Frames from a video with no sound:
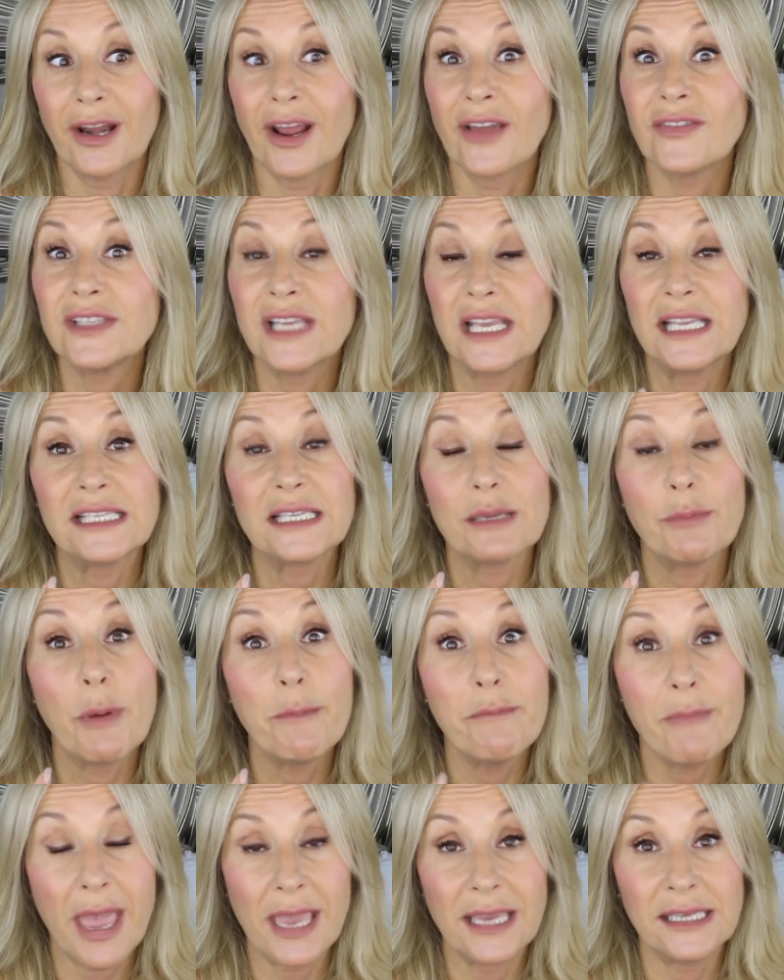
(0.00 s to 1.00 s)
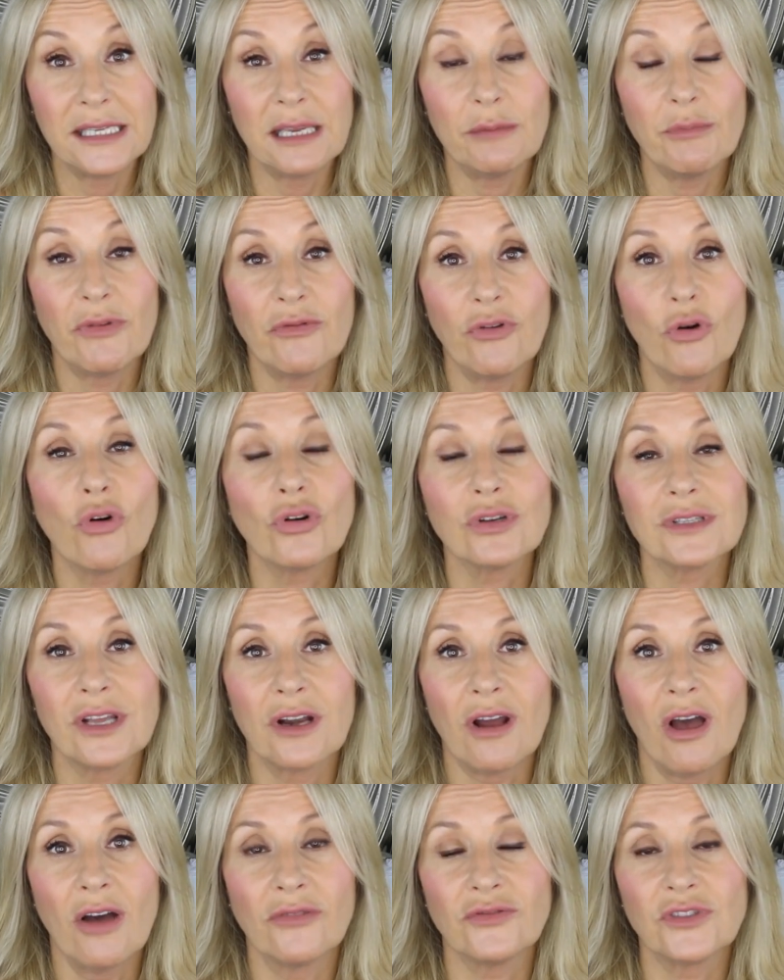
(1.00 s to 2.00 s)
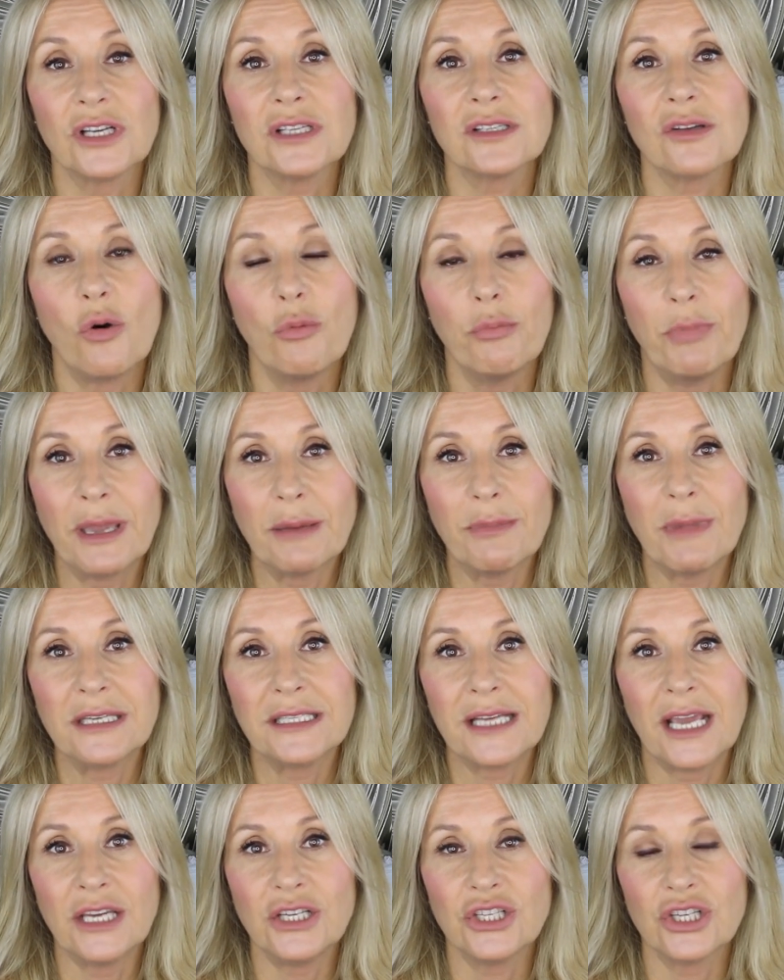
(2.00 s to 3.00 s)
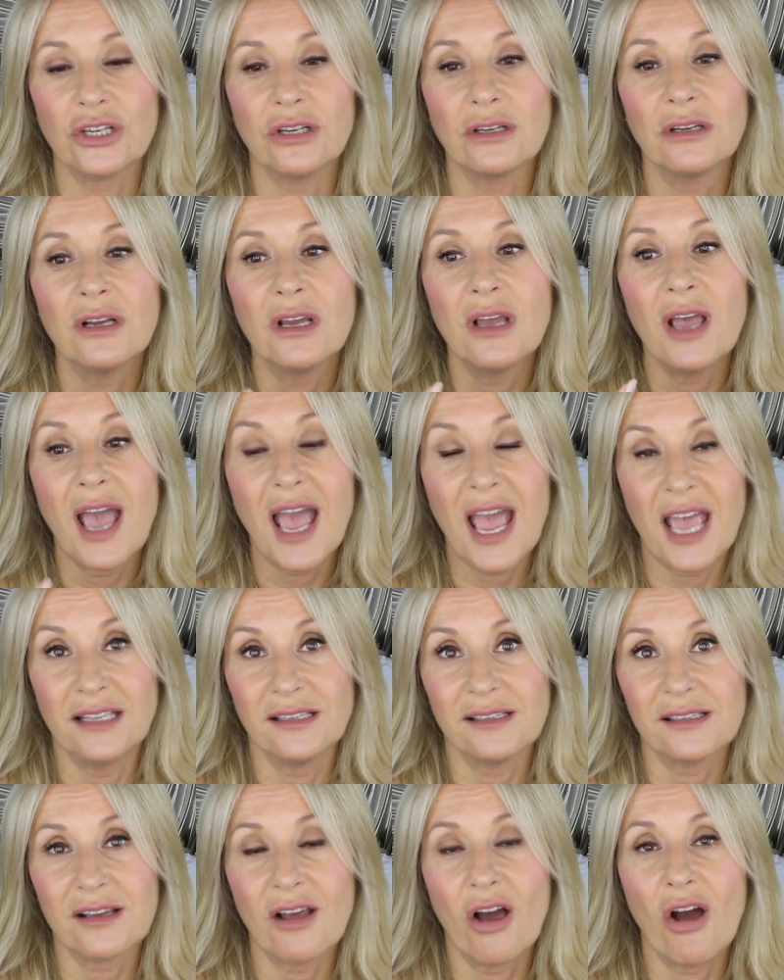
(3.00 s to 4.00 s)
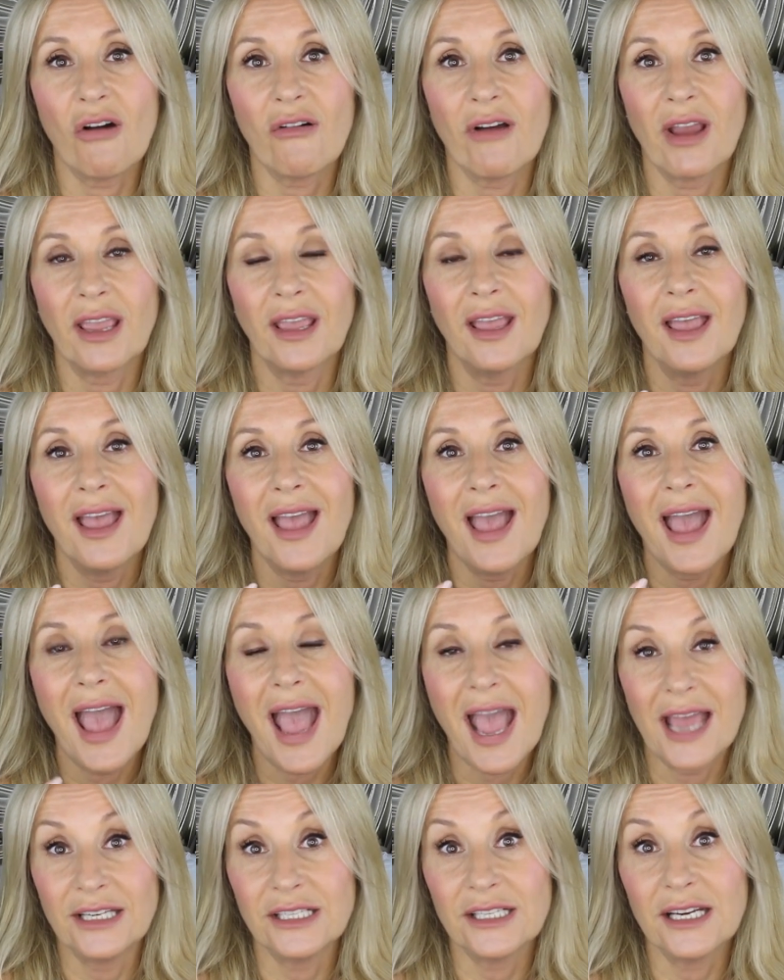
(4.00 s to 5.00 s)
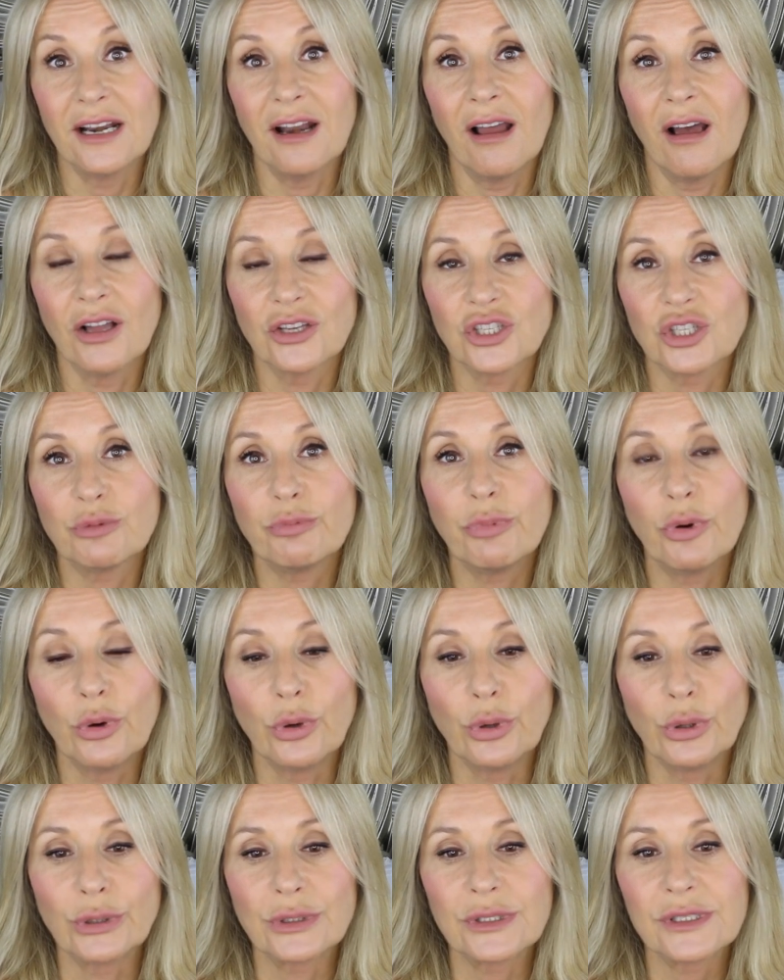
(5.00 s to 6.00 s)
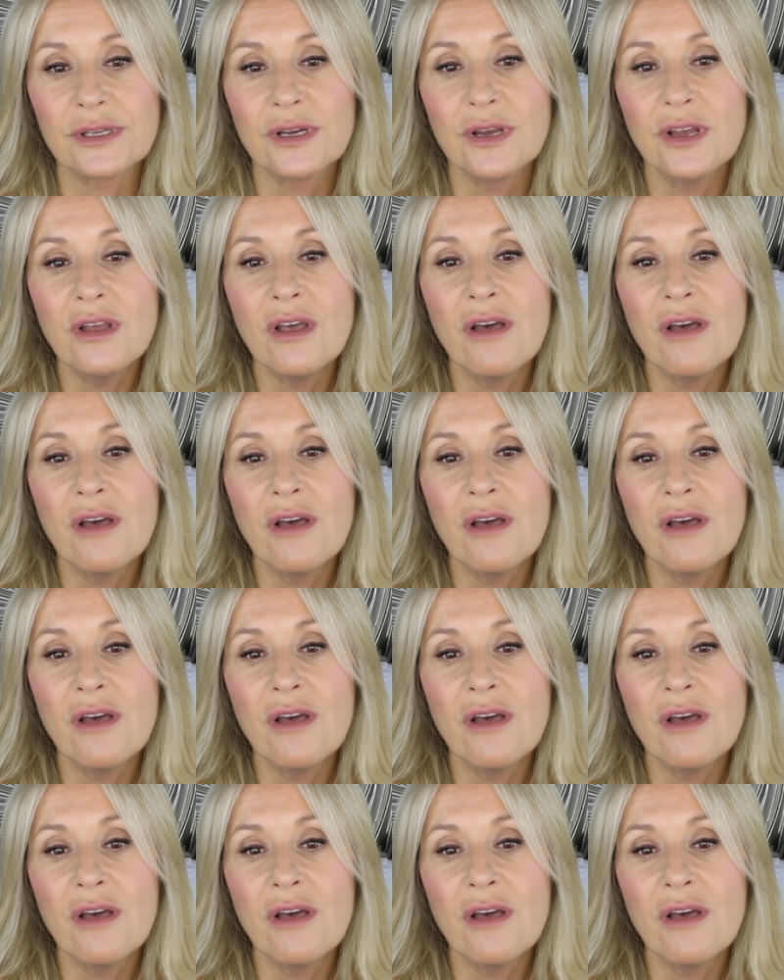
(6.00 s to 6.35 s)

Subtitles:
And I've seen some amazing befores and afters on pigmentation and scarring and enlarged pores.